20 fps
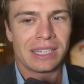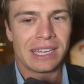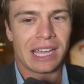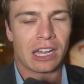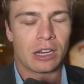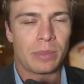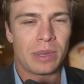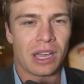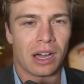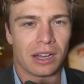
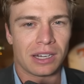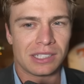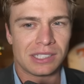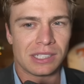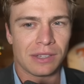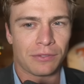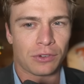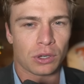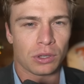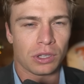Now, to be
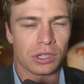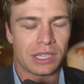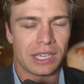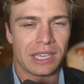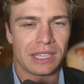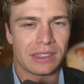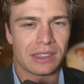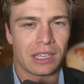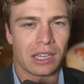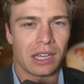honest, if we're
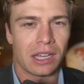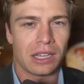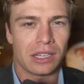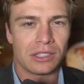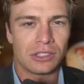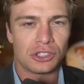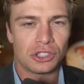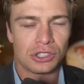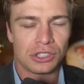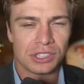looking at
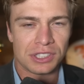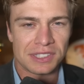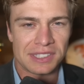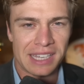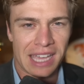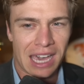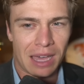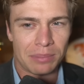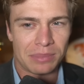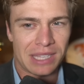the
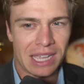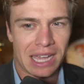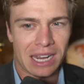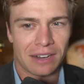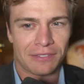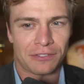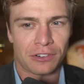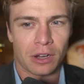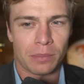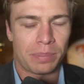snap
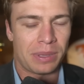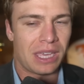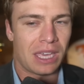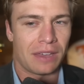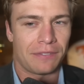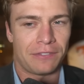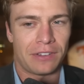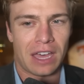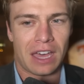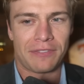data from
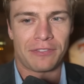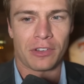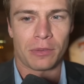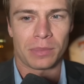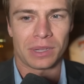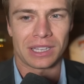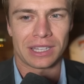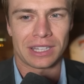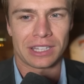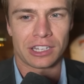PFF,
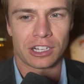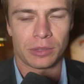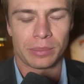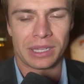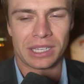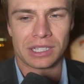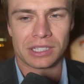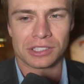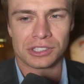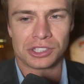I'm a little
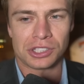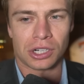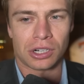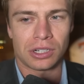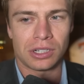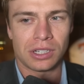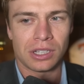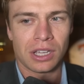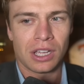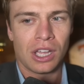bit
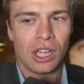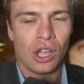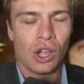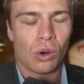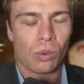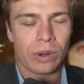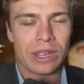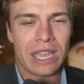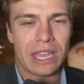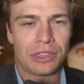concerned.
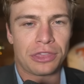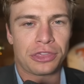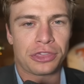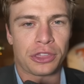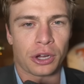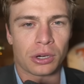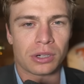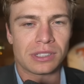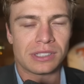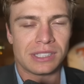Where you
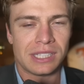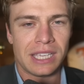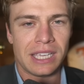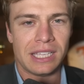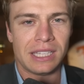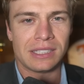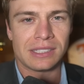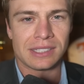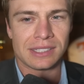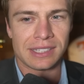had
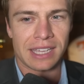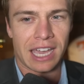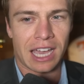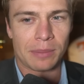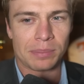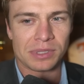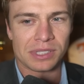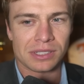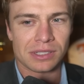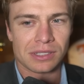13
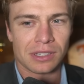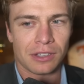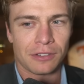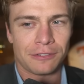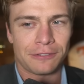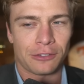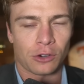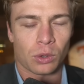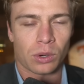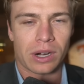snaps
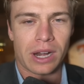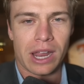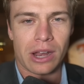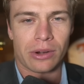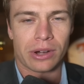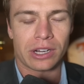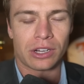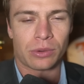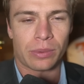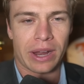for
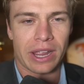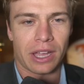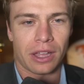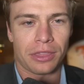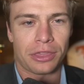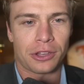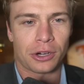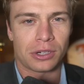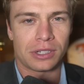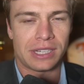Eric Gray
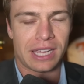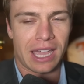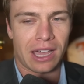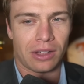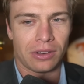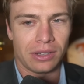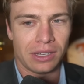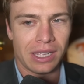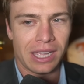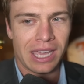on third
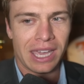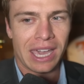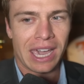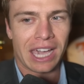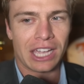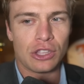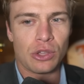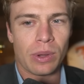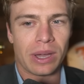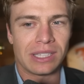down,
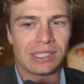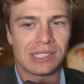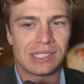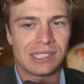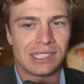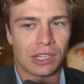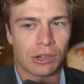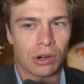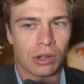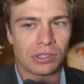and you had
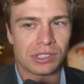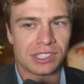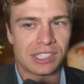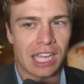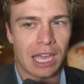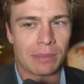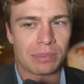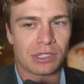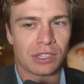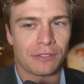0
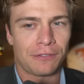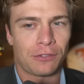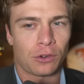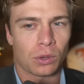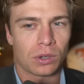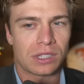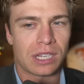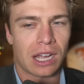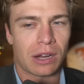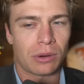snaps
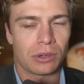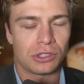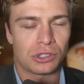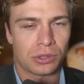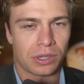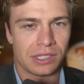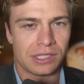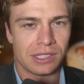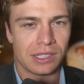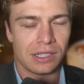for Tyrone
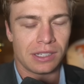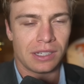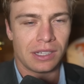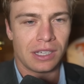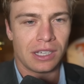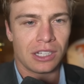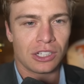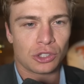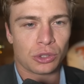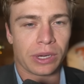Tracy.
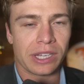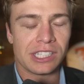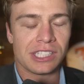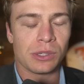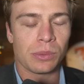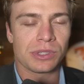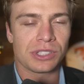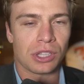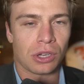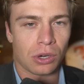
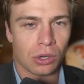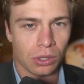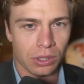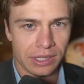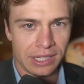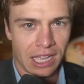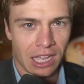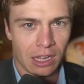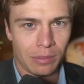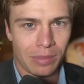Tracy was the
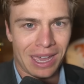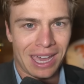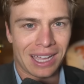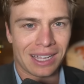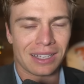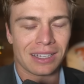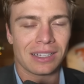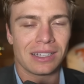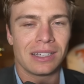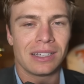early down
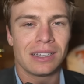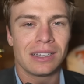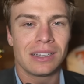back.